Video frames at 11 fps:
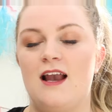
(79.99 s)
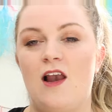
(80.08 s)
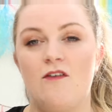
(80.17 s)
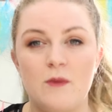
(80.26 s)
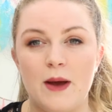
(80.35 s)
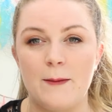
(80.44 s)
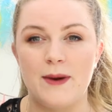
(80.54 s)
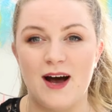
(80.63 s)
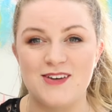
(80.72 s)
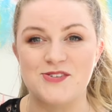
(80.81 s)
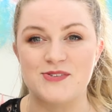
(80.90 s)
I love it when
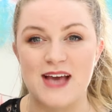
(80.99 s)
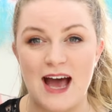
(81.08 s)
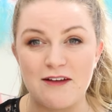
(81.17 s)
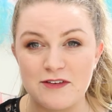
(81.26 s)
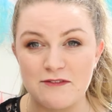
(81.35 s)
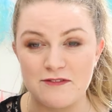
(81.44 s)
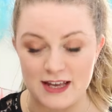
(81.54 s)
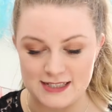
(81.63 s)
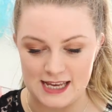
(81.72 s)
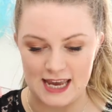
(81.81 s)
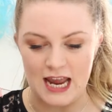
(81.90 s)
parcels have
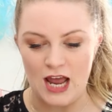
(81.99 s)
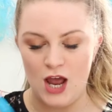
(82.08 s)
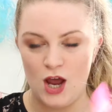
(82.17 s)
confetti.